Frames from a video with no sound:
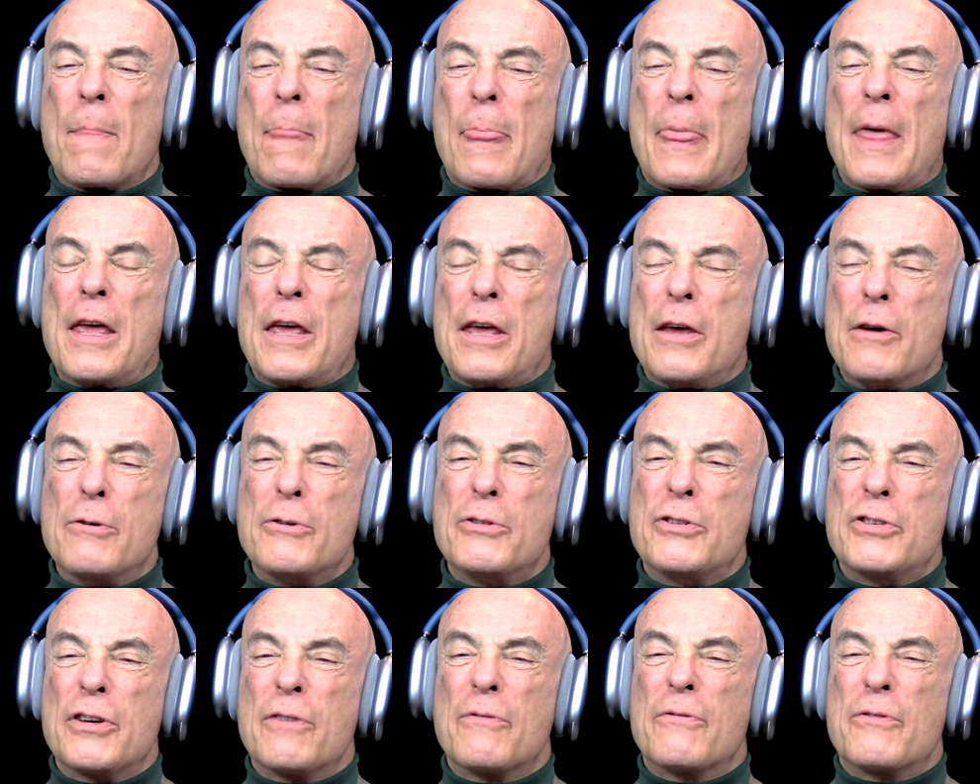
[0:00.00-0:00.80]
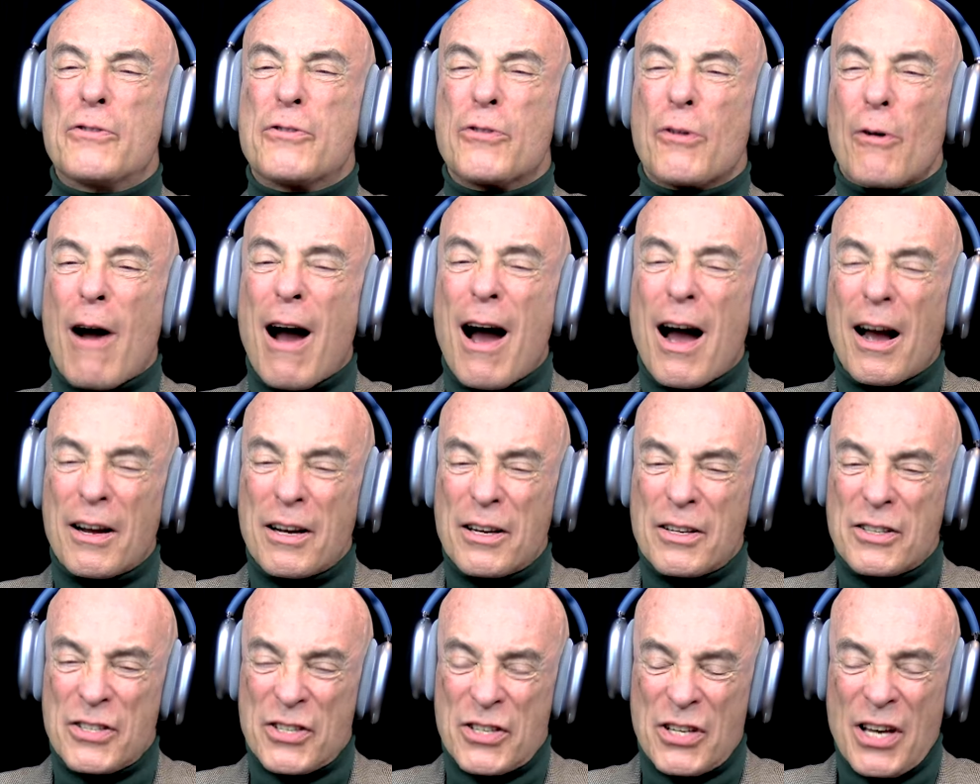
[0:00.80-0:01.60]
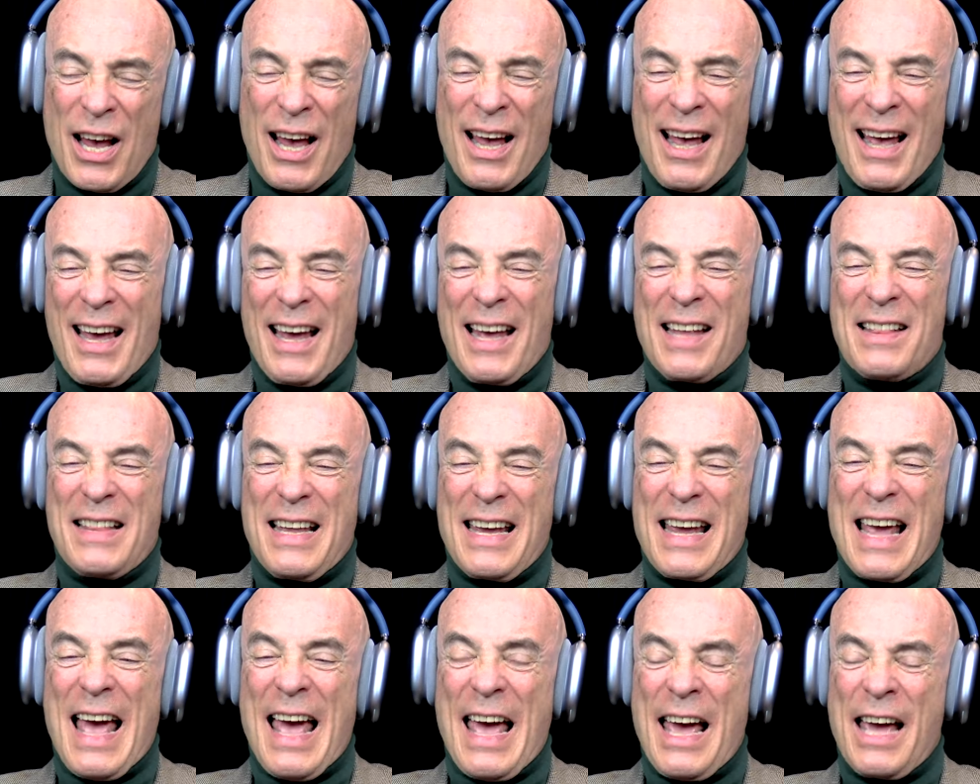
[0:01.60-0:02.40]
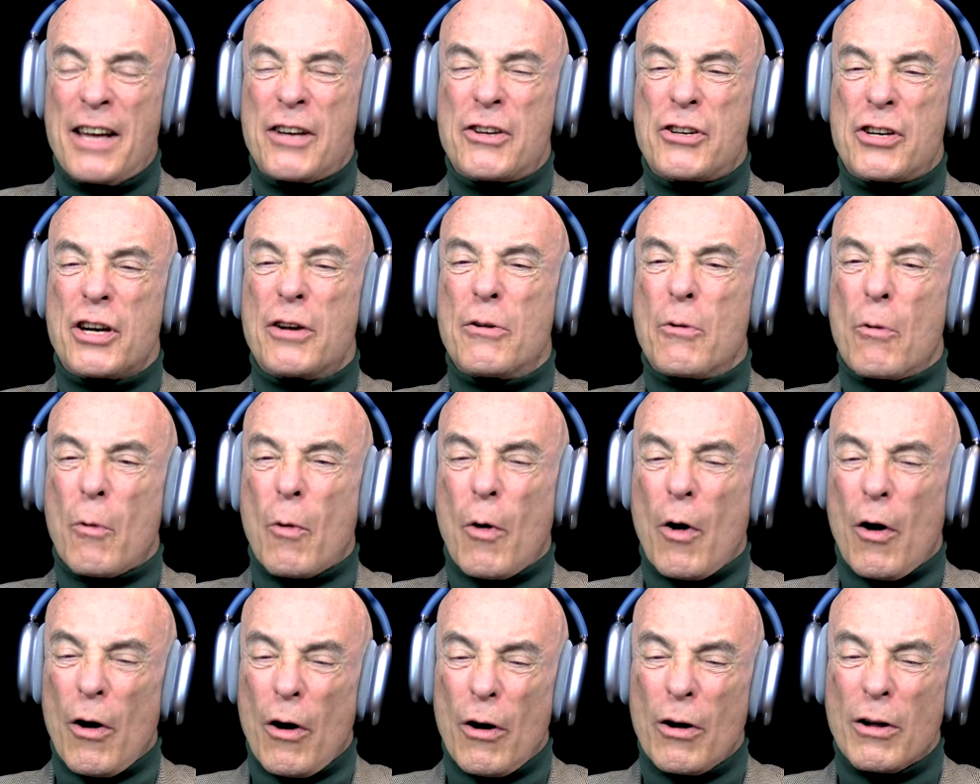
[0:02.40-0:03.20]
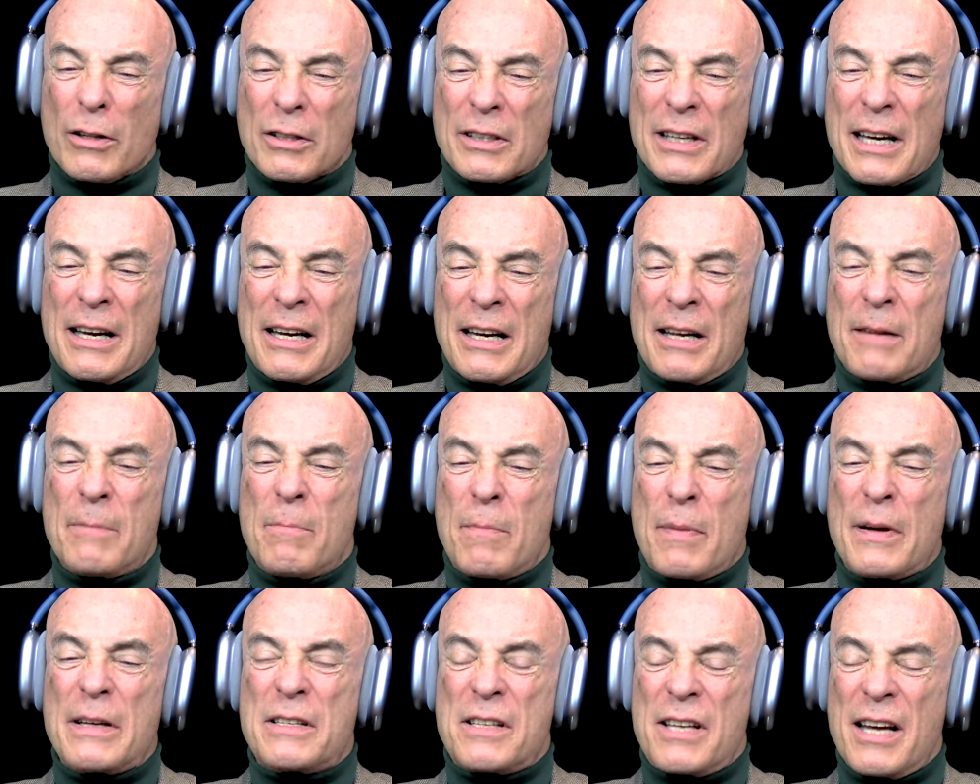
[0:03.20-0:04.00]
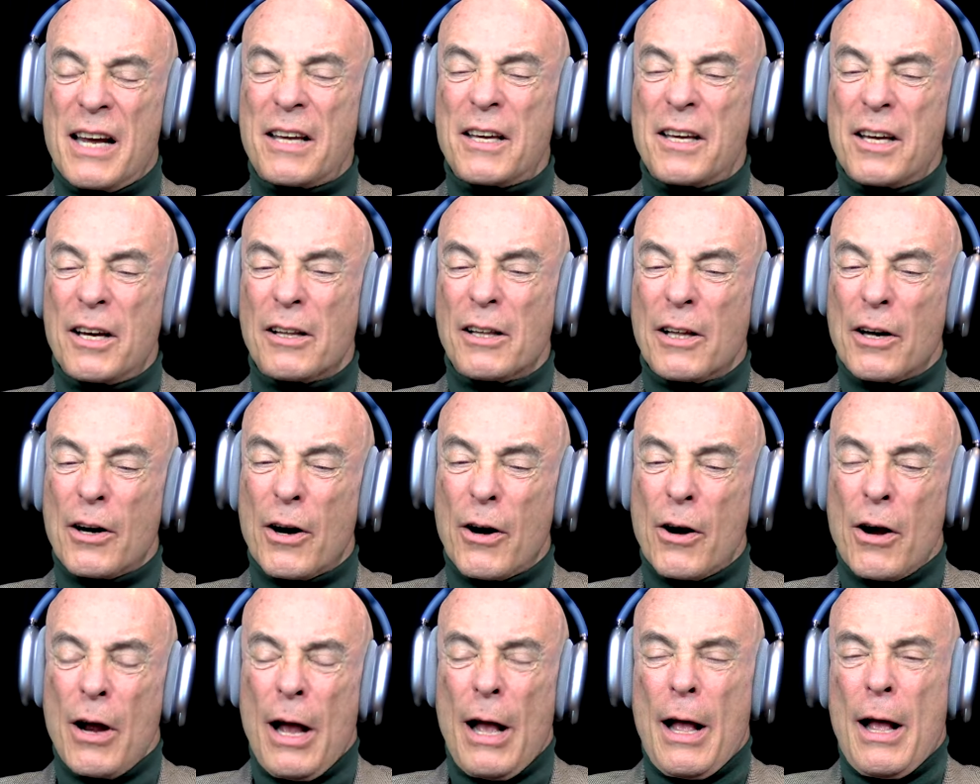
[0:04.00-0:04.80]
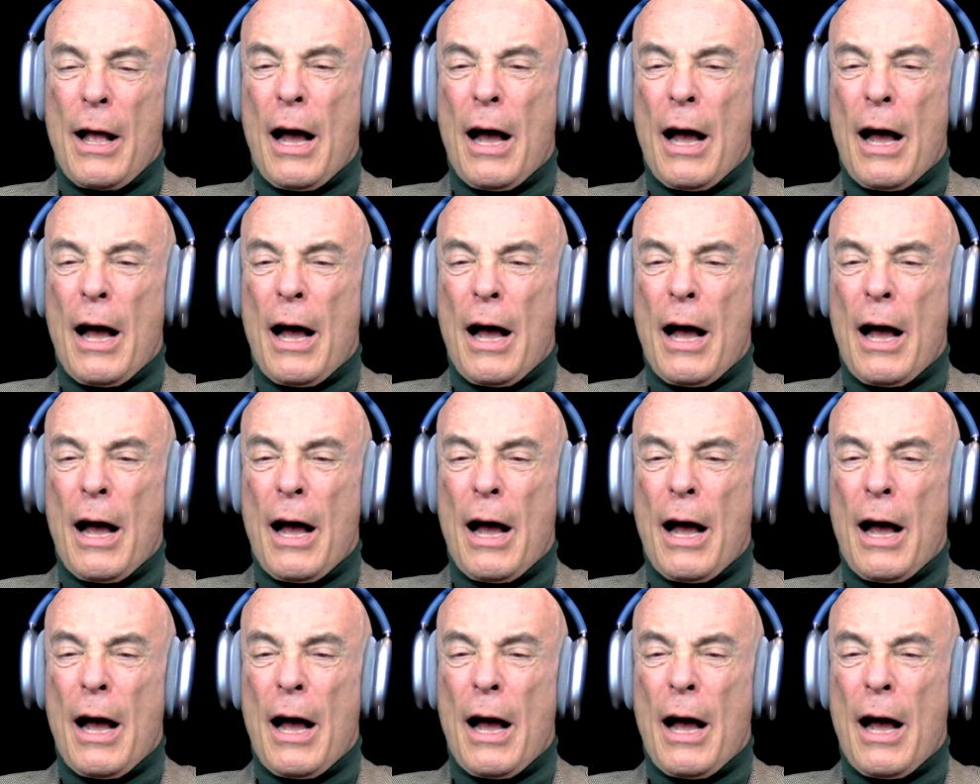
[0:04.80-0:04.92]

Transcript: the use of drugs in the ancient world, and in particular,